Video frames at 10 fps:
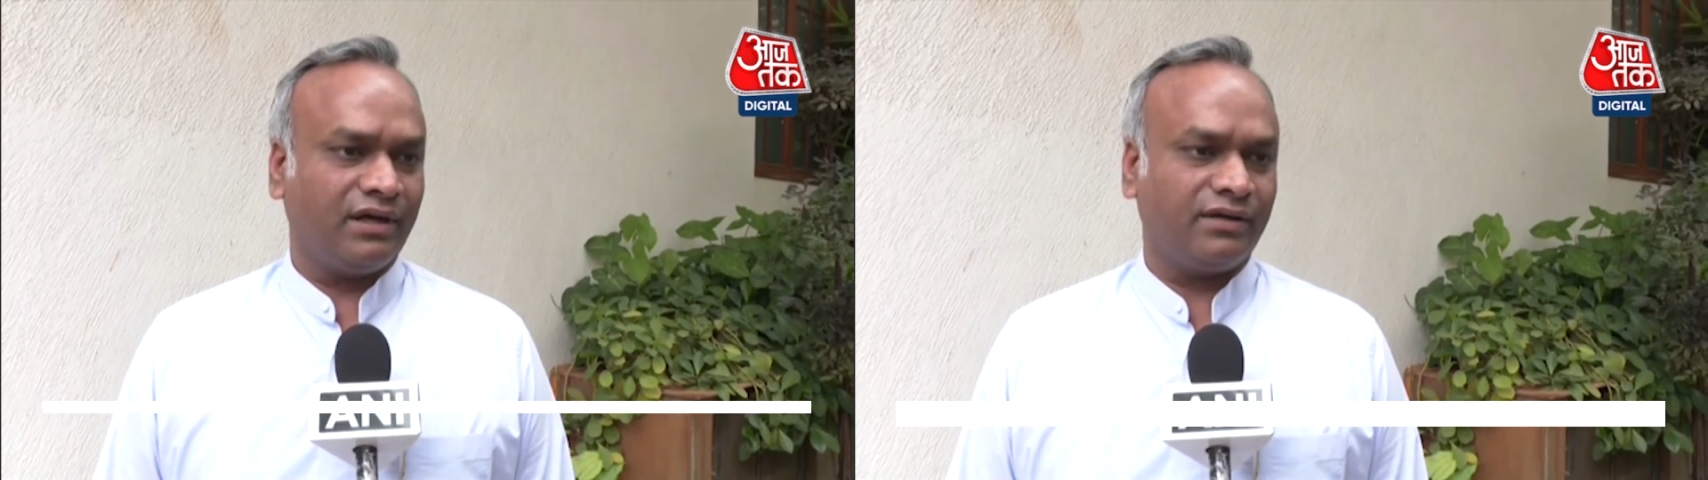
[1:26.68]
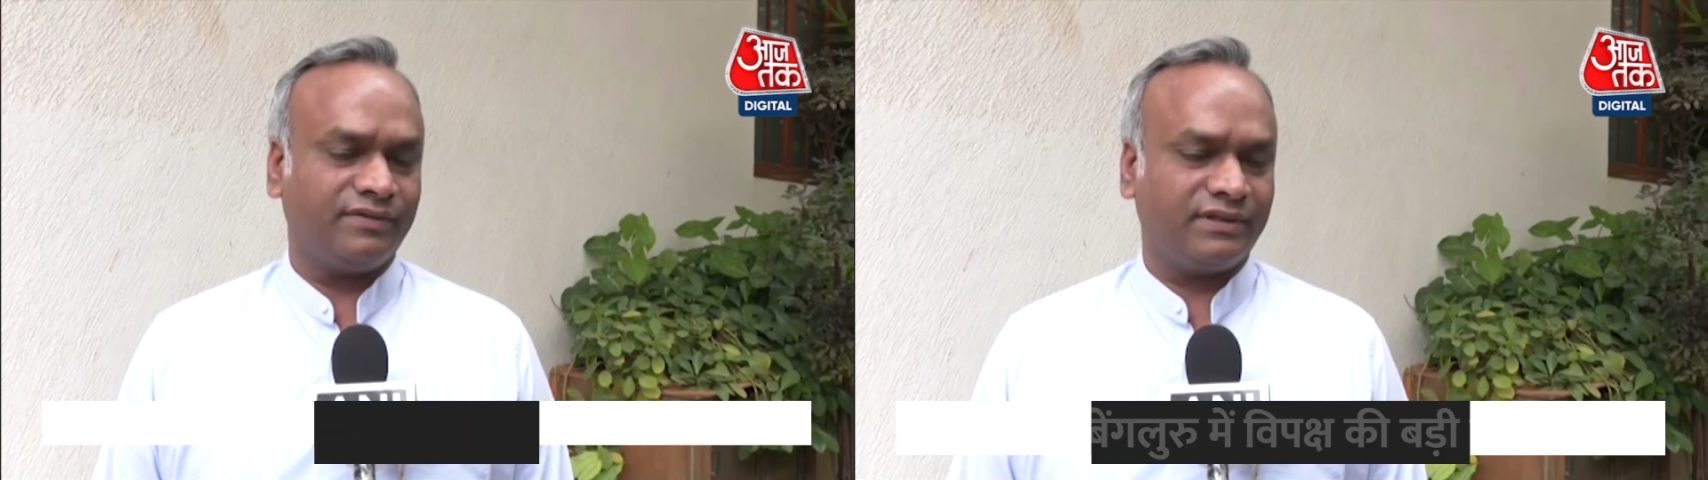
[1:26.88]

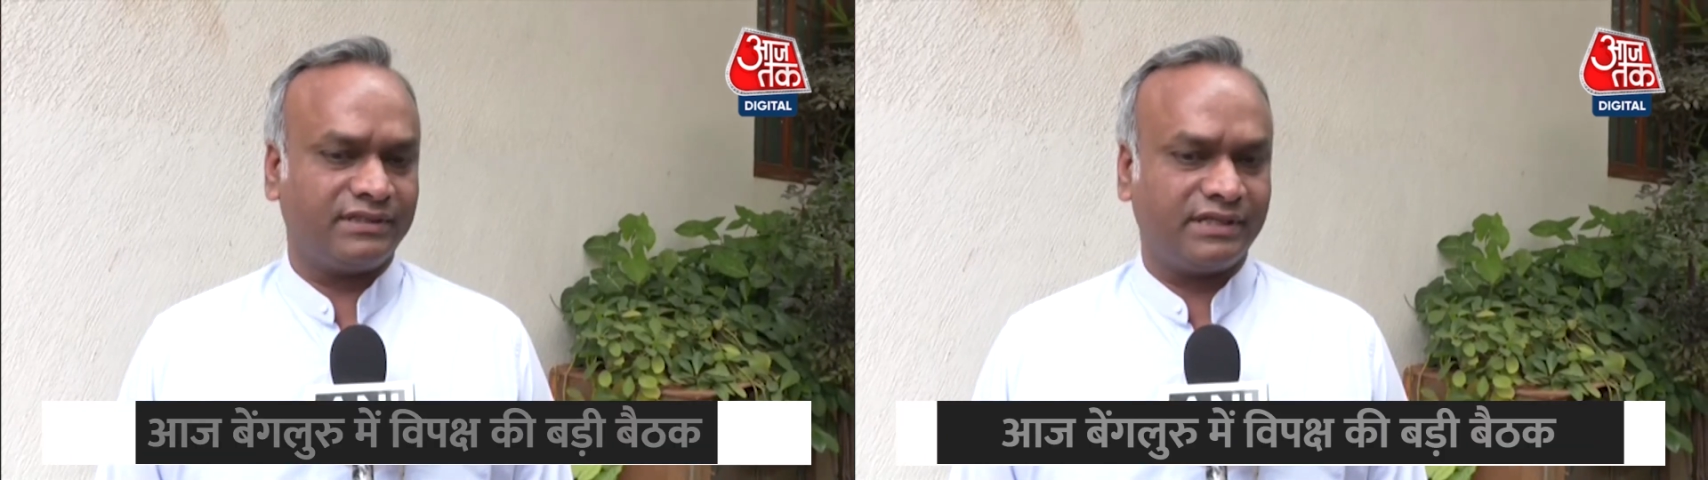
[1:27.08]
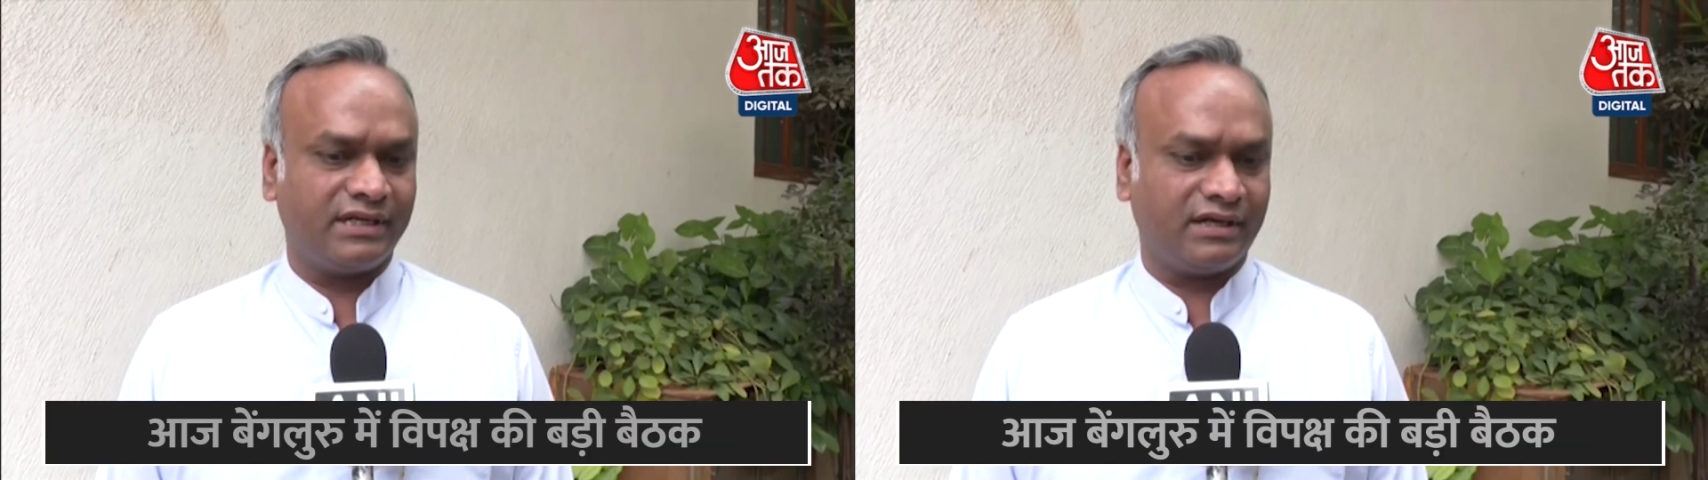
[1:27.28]
of the
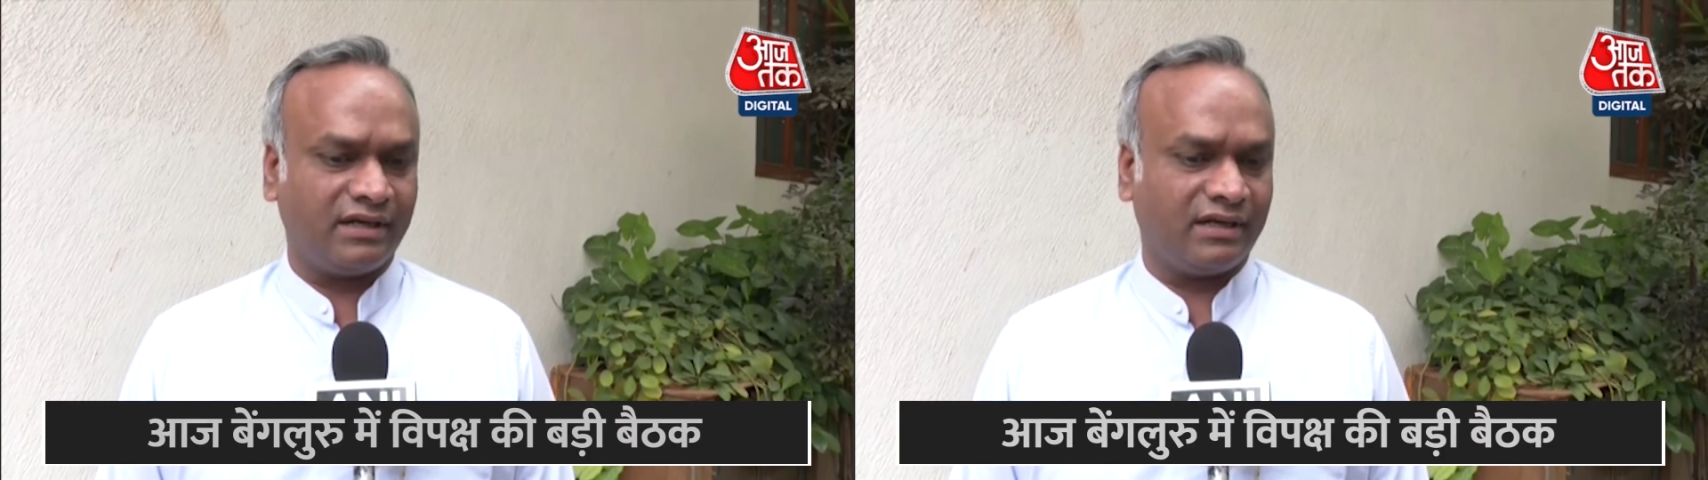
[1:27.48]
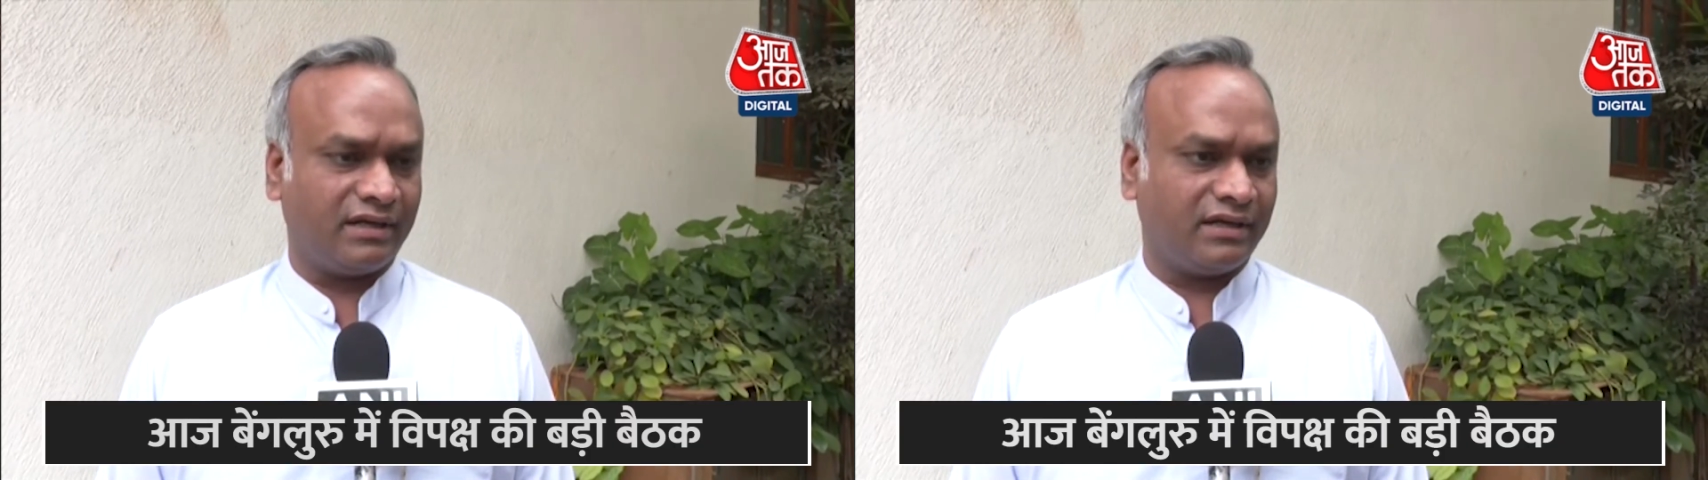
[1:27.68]

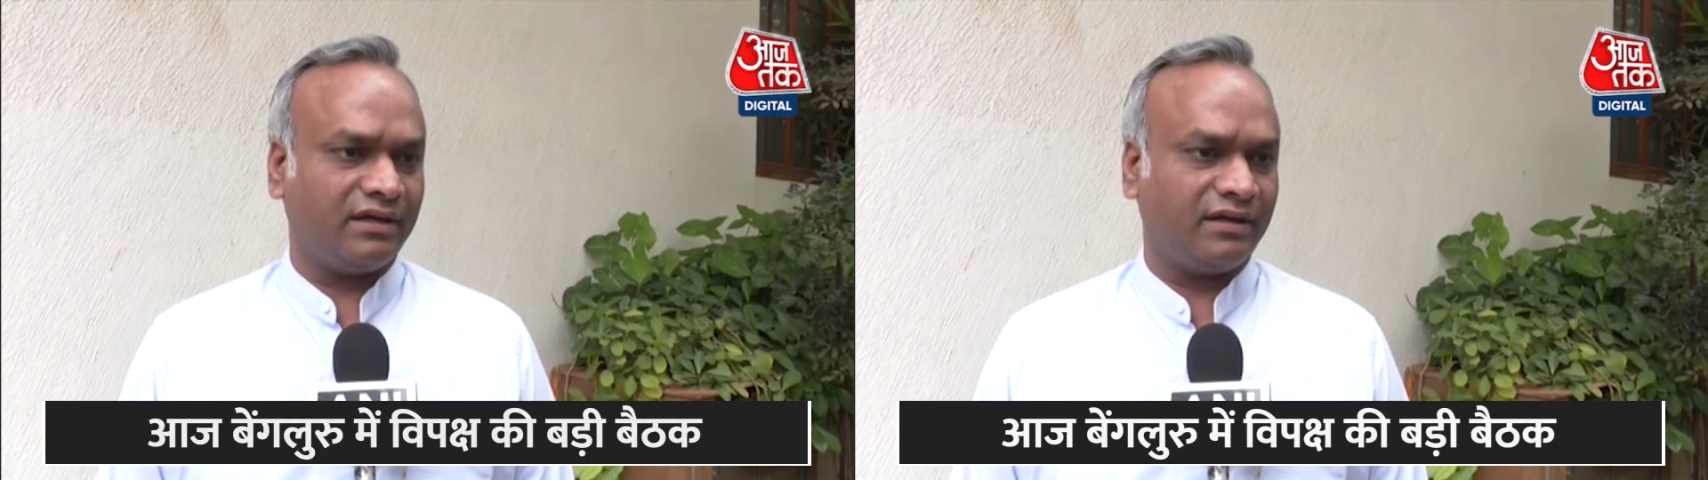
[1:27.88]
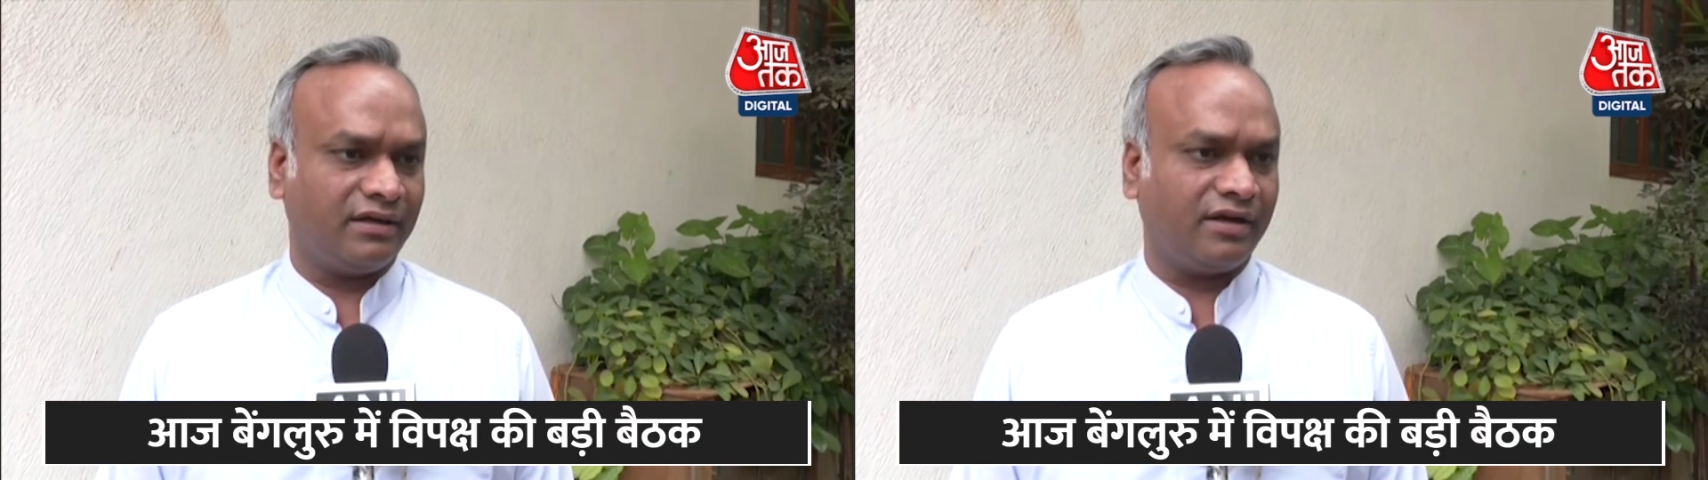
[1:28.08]
state uh,